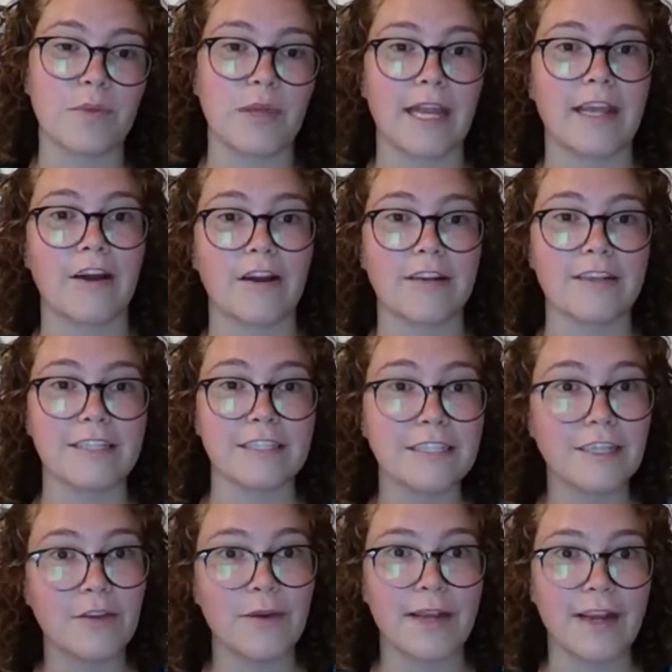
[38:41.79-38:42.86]
planning on
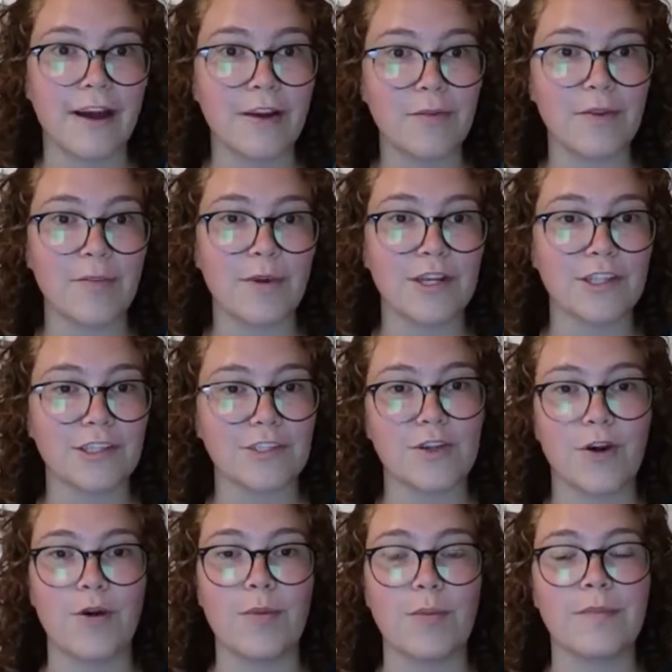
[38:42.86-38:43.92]
continuing on with Project
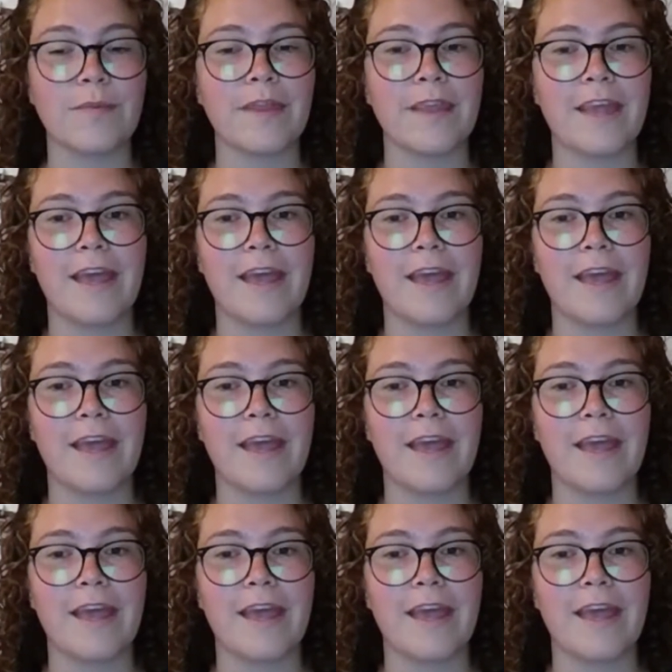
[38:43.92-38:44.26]
Home.